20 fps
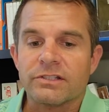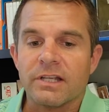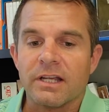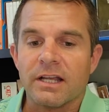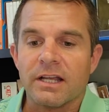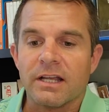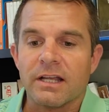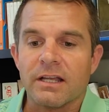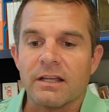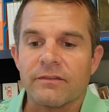
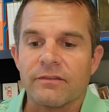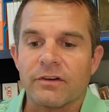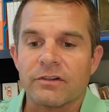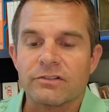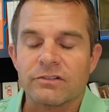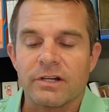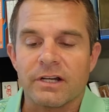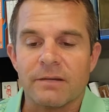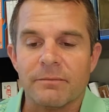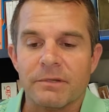uh,
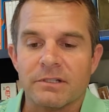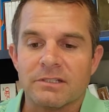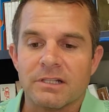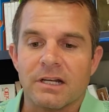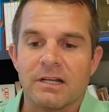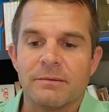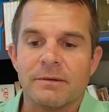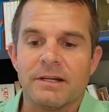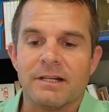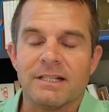first credit I'm going to
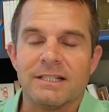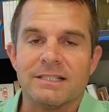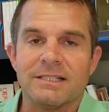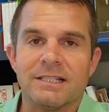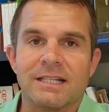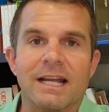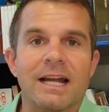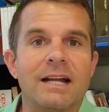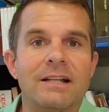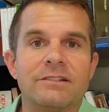talk about is
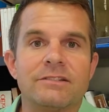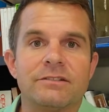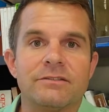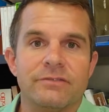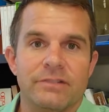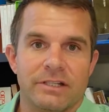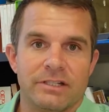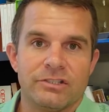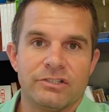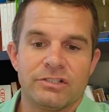the
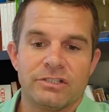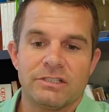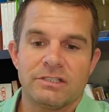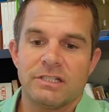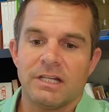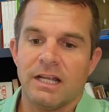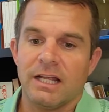conservation